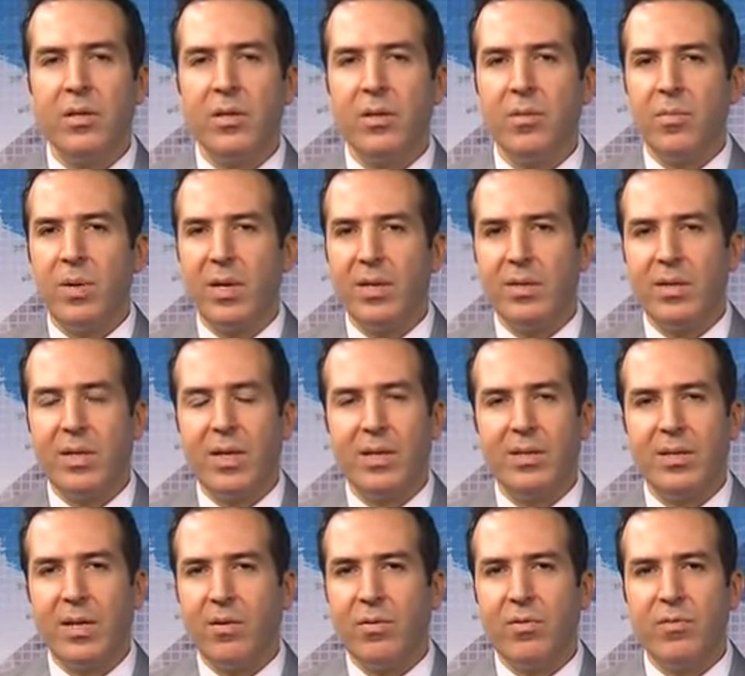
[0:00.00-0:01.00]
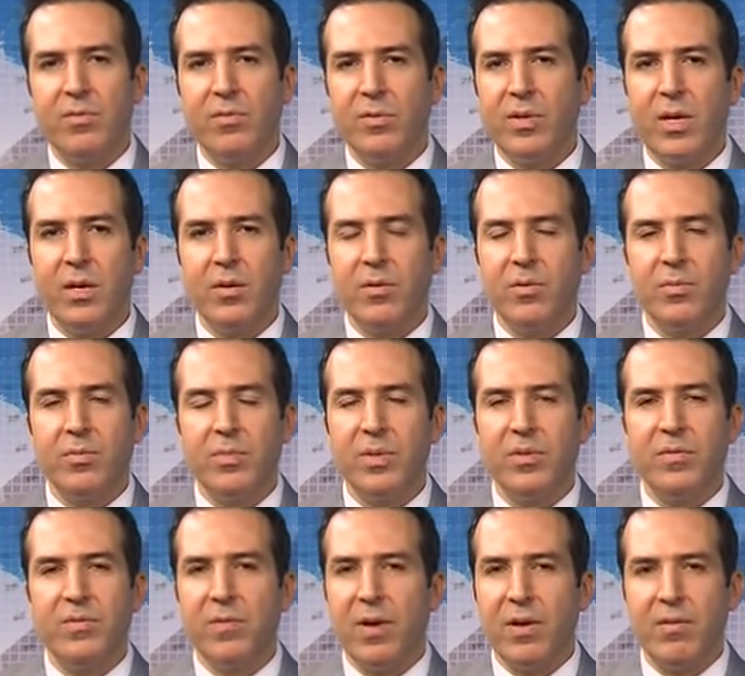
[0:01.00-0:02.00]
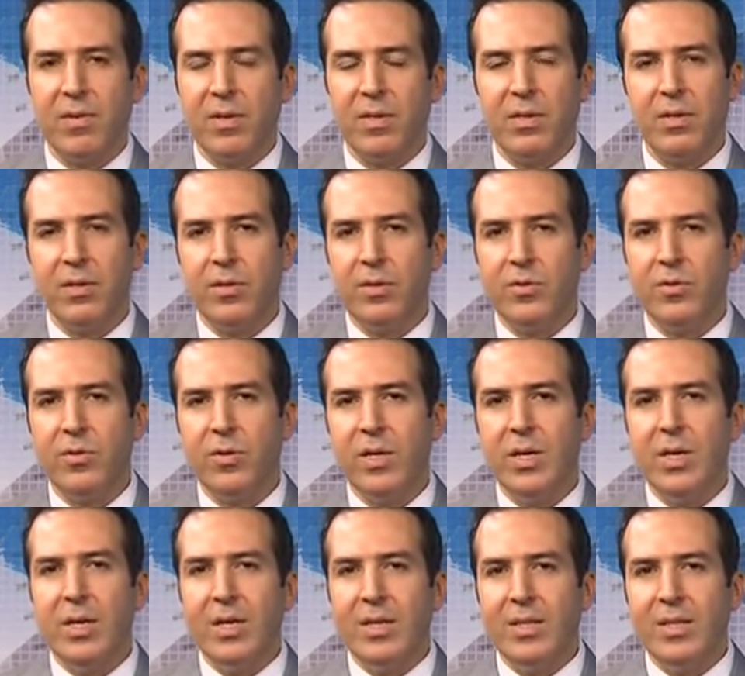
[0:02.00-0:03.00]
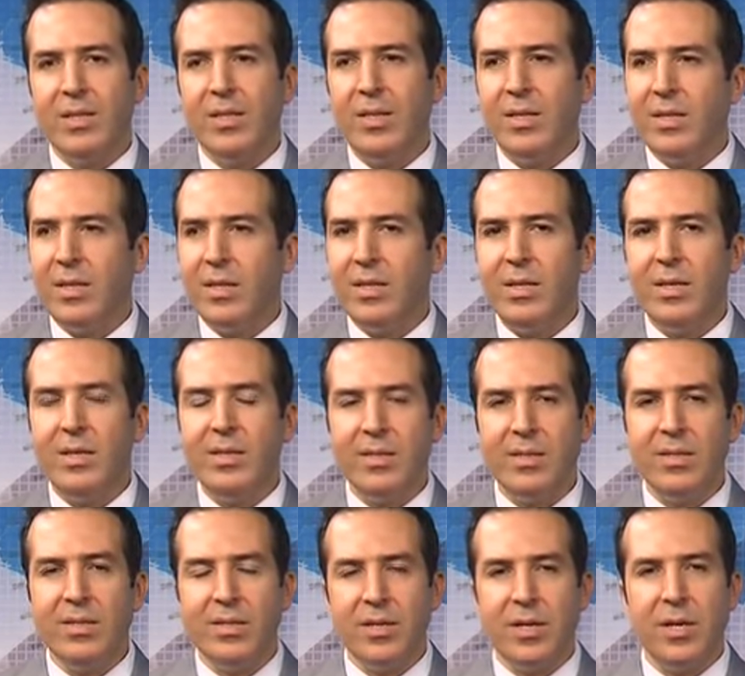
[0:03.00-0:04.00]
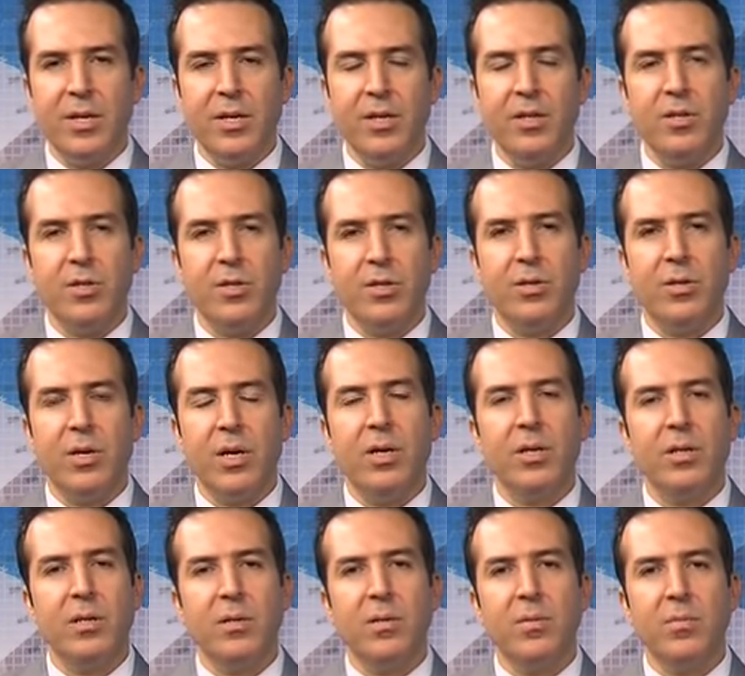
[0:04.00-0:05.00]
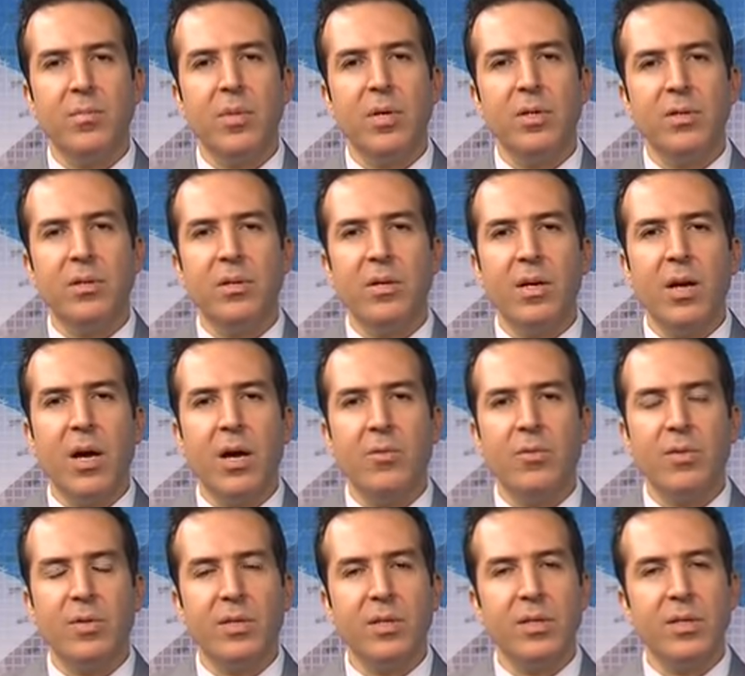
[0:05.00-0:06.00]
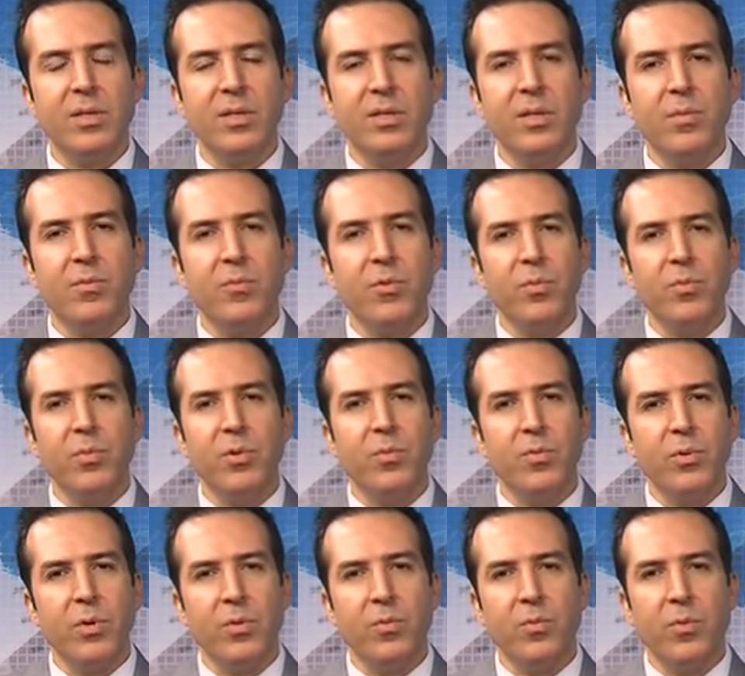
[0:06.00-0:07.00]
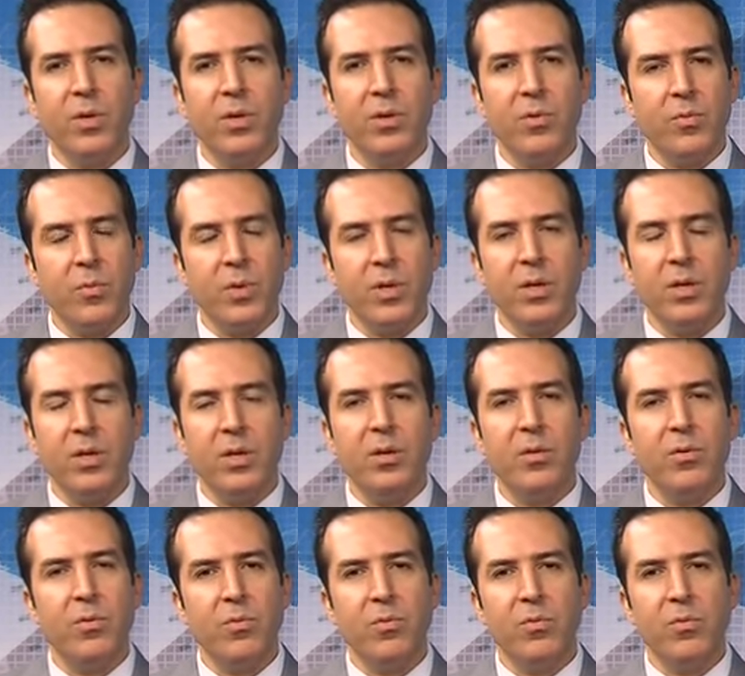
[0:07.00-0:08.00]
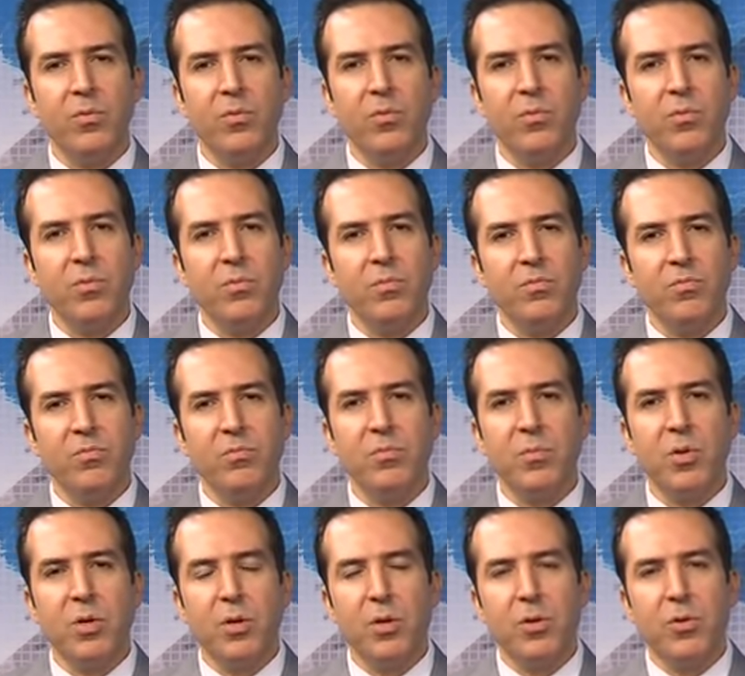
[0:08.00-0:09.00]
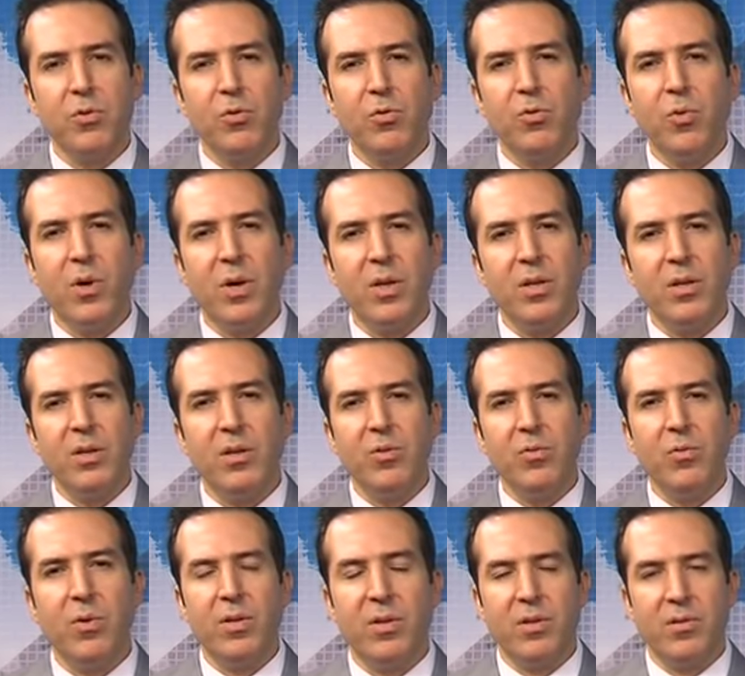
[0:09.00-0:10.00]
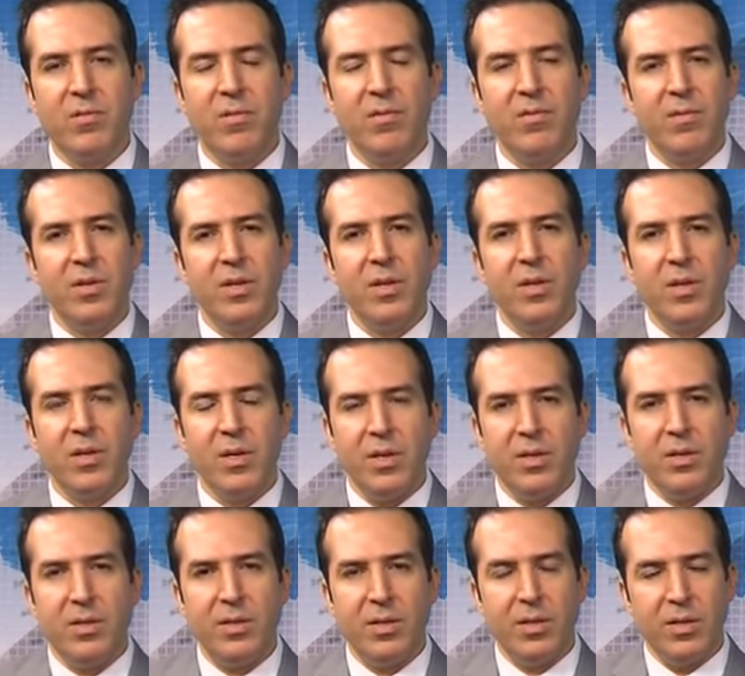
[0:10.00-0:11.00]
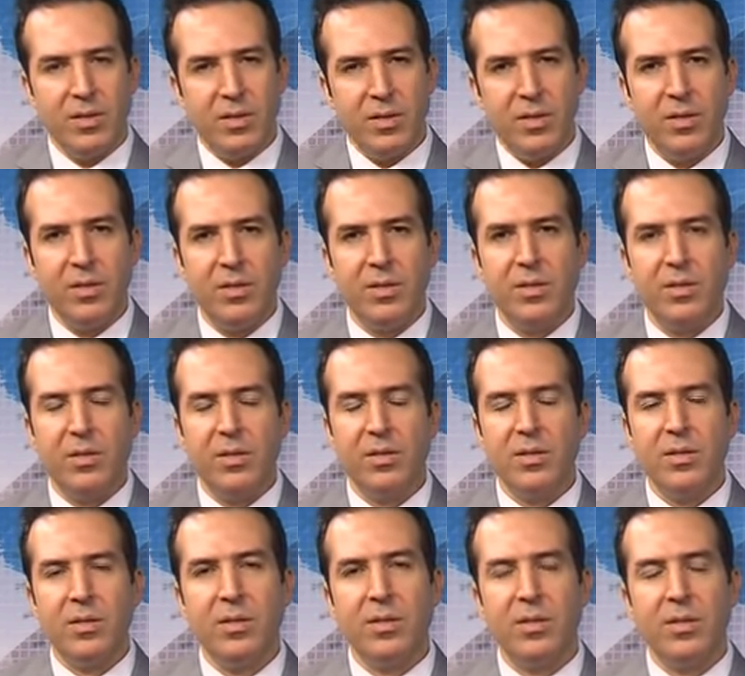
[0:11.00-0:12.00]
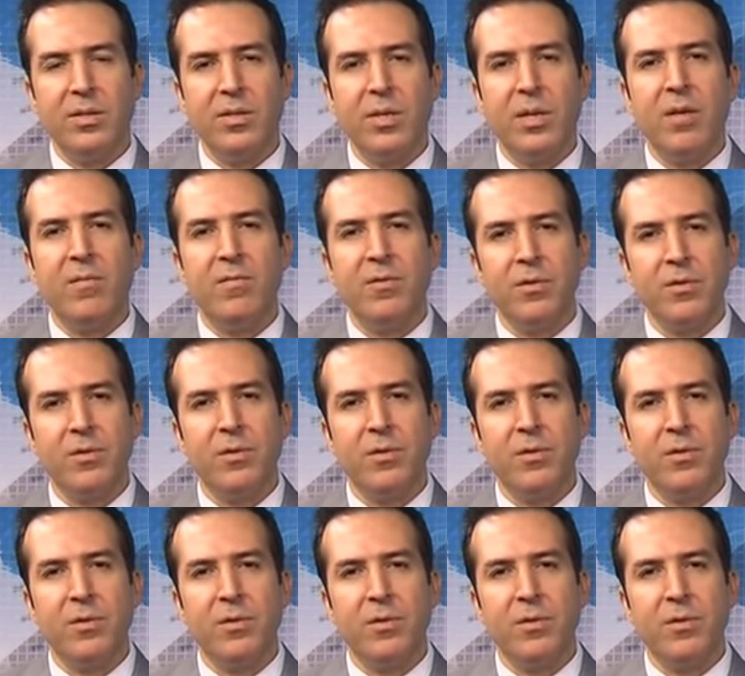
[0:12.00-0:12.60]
In places like South of Sudan, could be $500,000. So there is this range, right? But I would say somewhere between $120,000 to $200,000, $250,000 is an average.